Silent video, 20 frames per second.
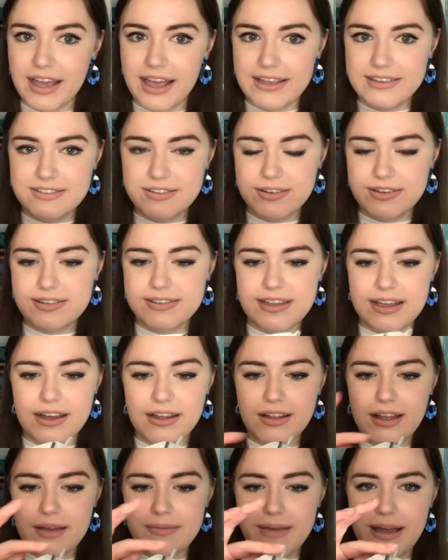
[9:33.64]
As you can
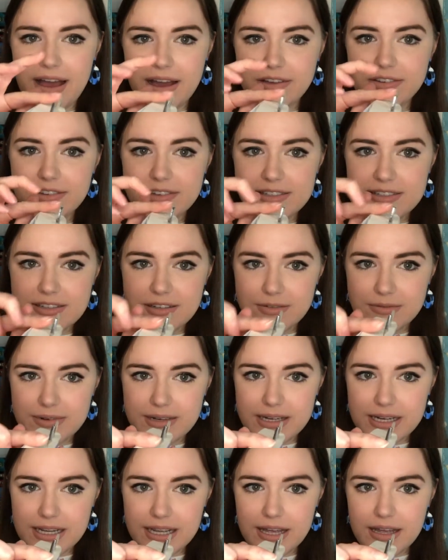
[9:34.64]
tell, I'm actually still
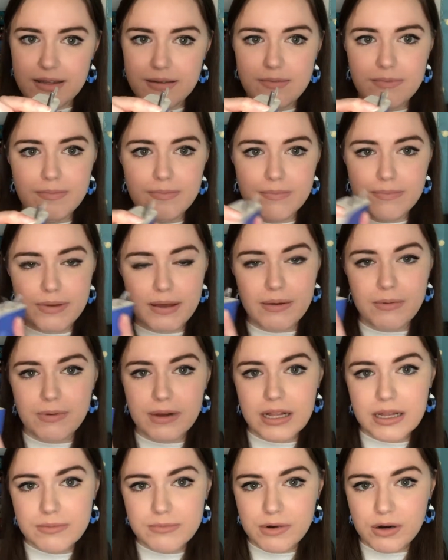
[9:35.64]
reading it, but
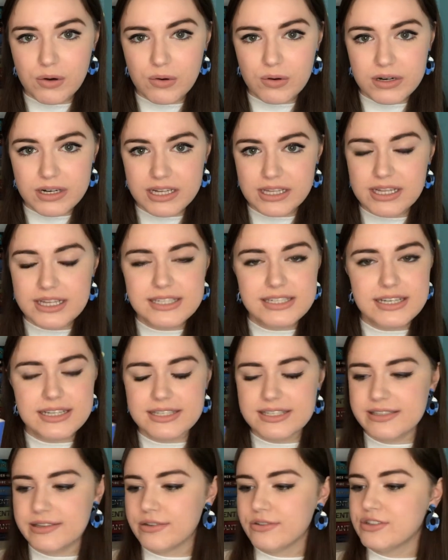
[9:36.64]
while I'm recording this, it's
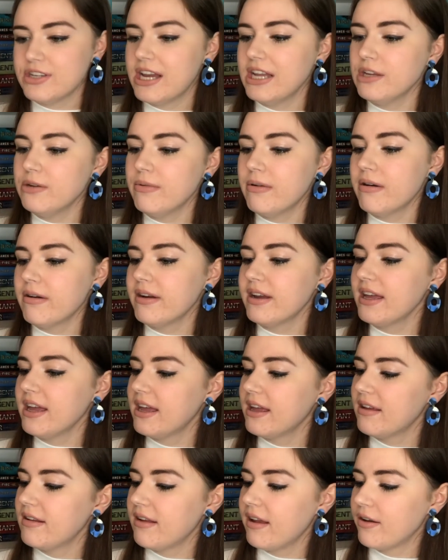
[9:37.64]
still January
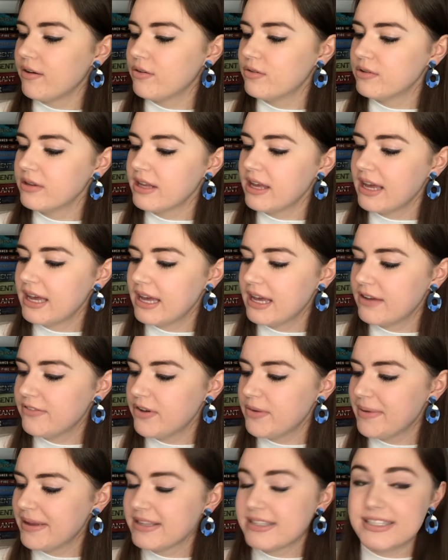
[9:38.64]
and I only have
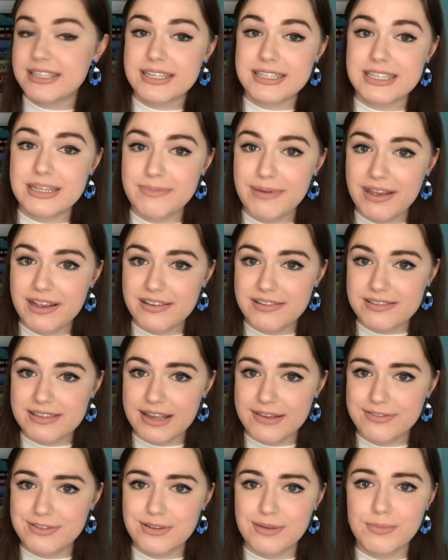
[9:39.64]
about 60 pages
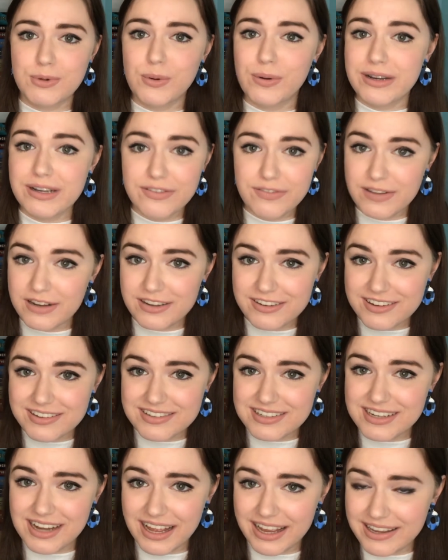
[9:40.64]
left, so I'm going to finish it
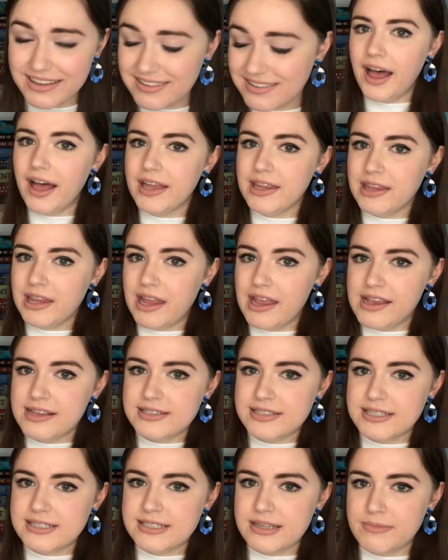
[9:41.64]
tonight. Unless
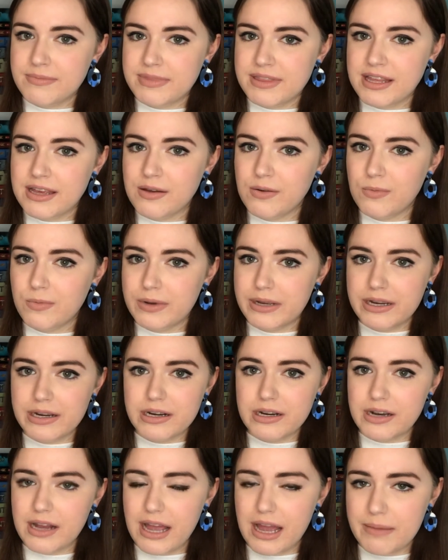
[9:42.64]
something
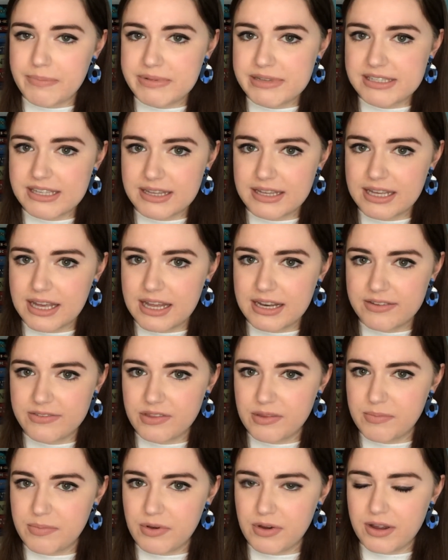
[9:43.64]
weird happens at the end of
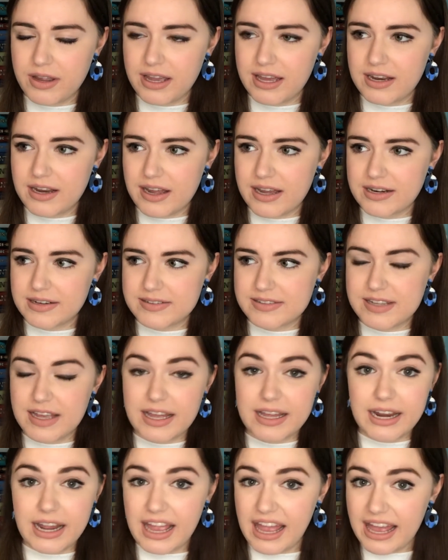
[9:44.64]
the book and I
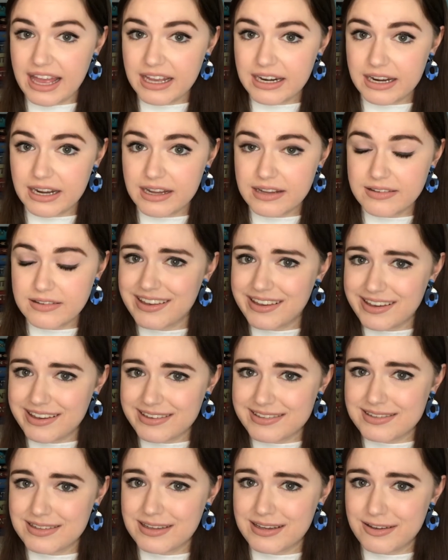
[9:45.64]
decide I hate it,
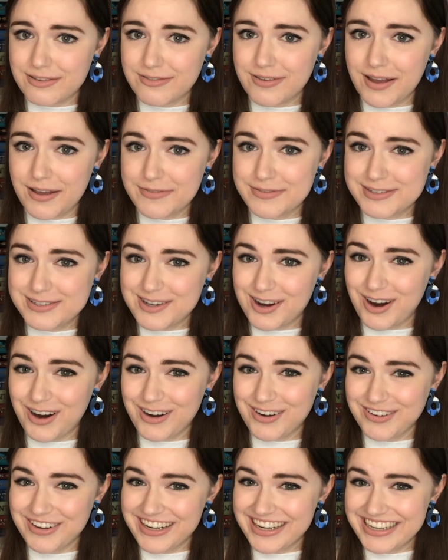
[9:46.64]
easily a
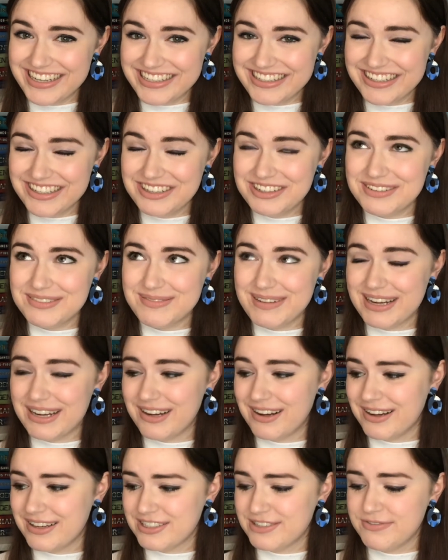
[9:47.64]
5-star read. Oh my
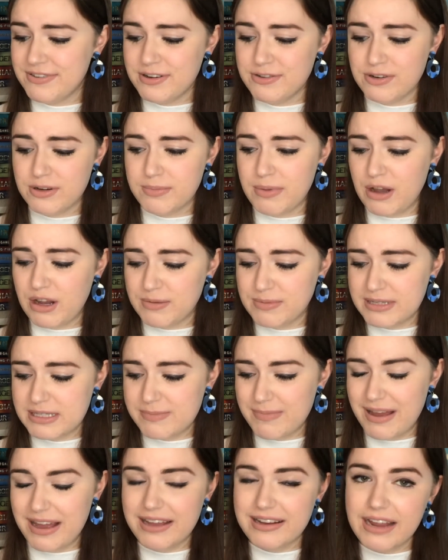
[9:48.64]
gosh, Frederick
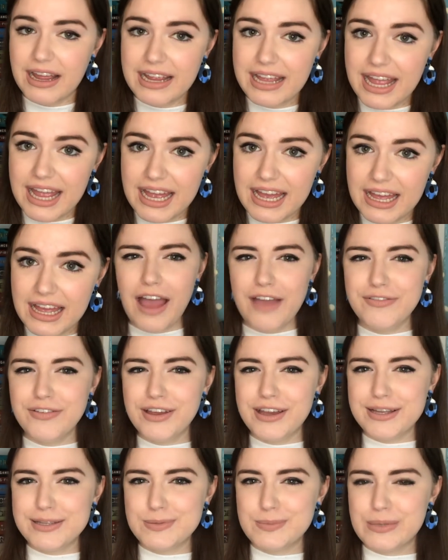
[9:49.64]
Bachman's mind. I can't. I feel
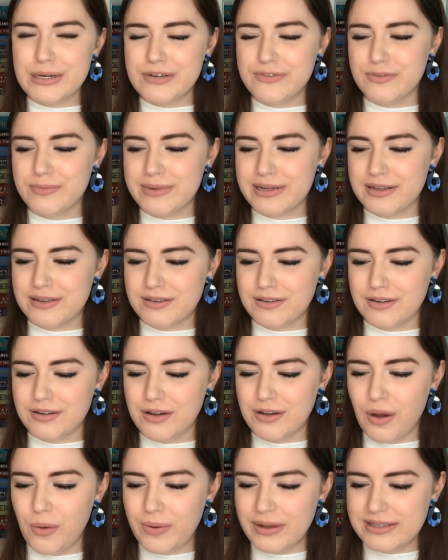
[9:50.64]
like it's weird for me to
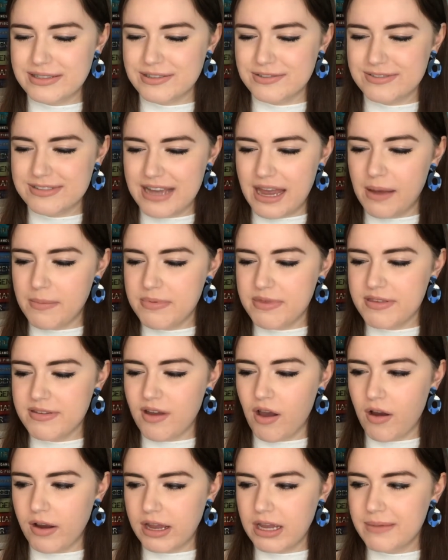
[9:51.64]
go into depth
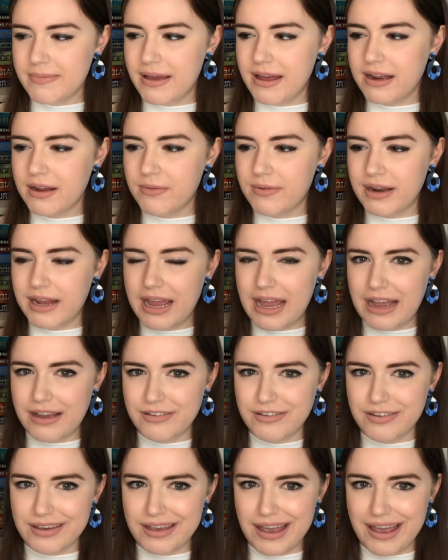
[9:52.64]
talking about it when I
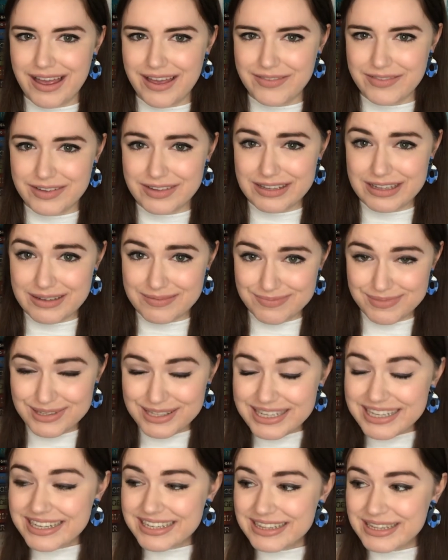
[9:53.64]
actually haven't
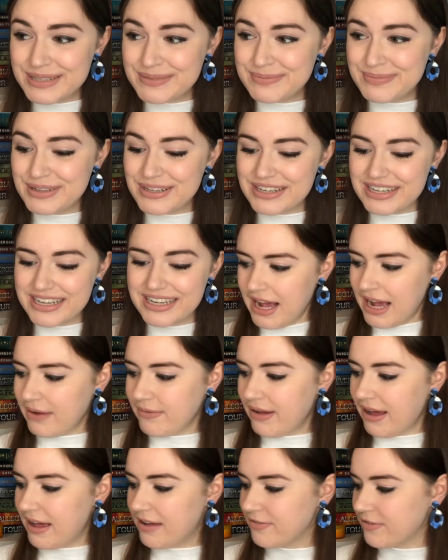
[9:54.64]
completed the book.
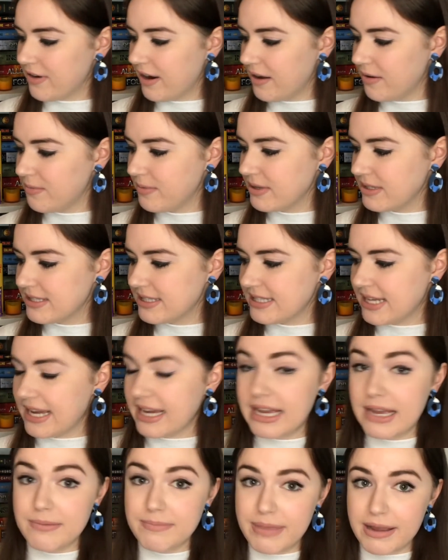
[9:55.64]
However, I will say
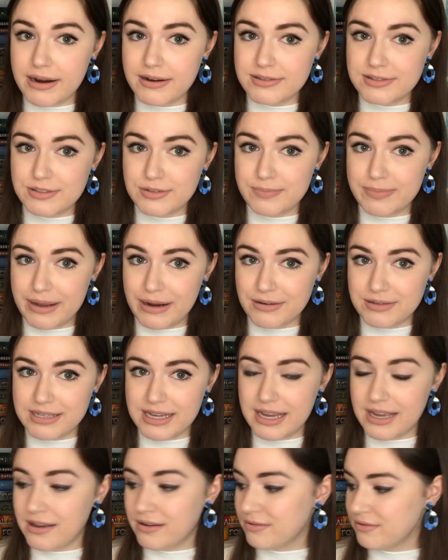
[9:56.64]
compared to
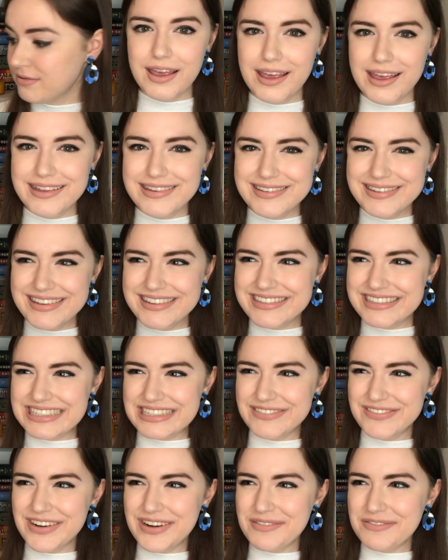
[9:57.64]
Beartown, it's a
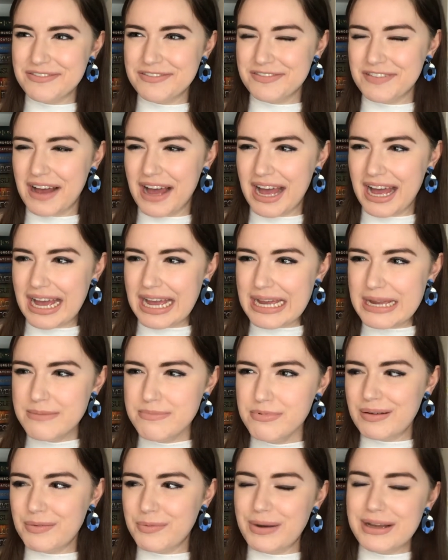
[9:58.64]
different
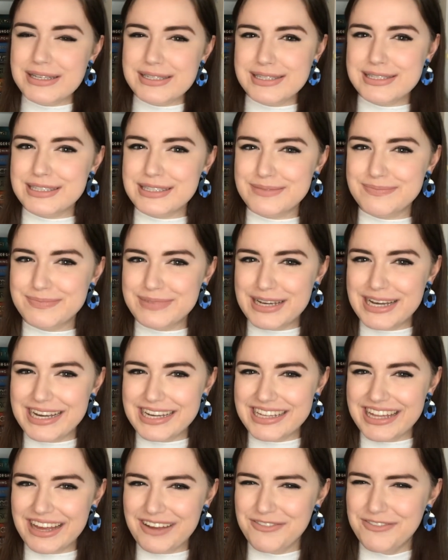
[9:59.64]
vibe while still being
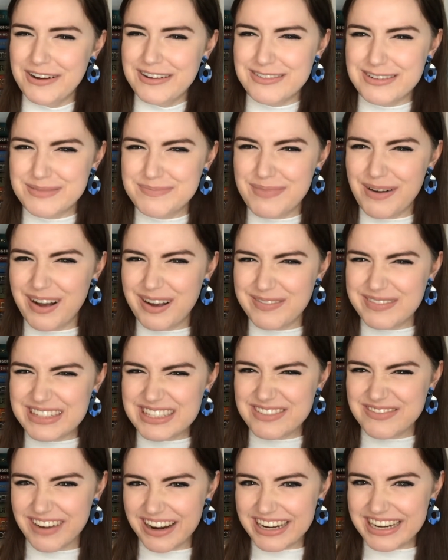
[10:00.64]
like Frederick
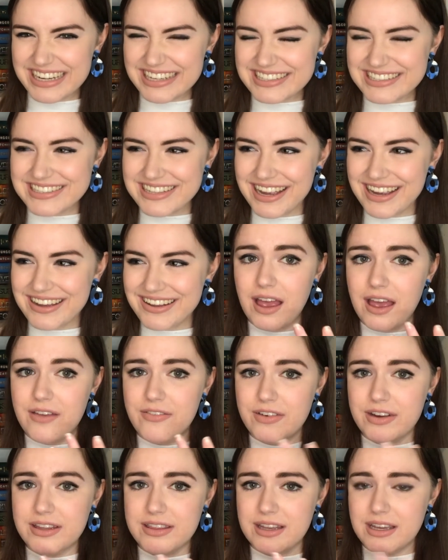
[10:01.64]
Bachman's writing style.
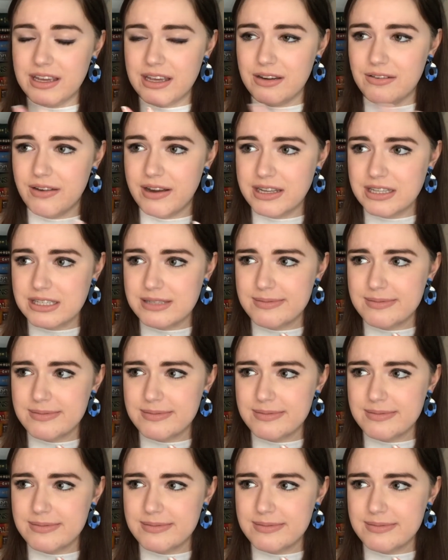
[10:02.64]
Everything he writes